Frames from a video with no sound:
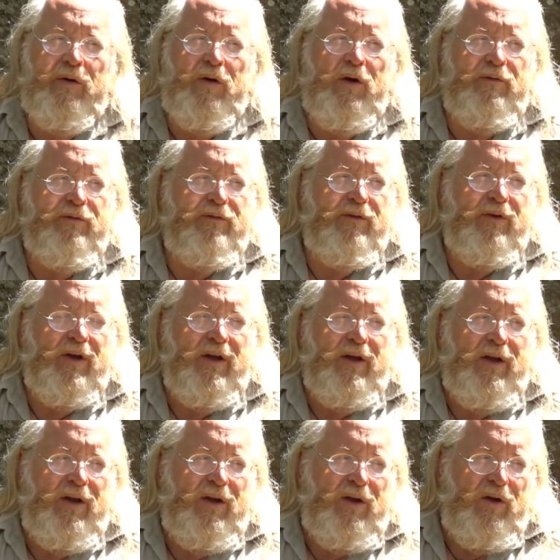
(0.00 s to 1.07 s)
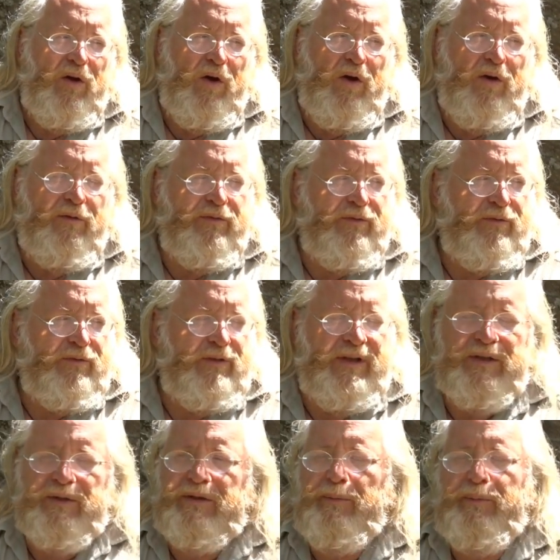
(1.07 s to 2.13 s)
of
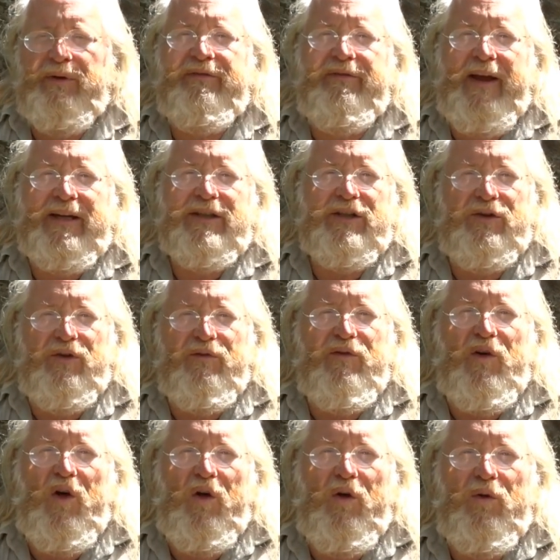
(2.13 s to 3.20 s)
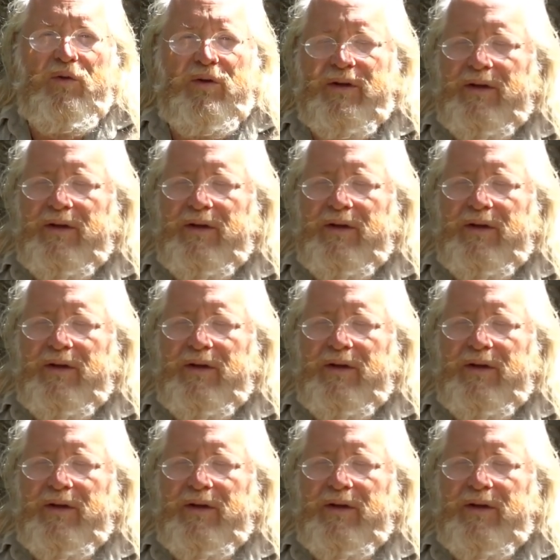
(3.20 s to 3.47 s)
the perfection of all,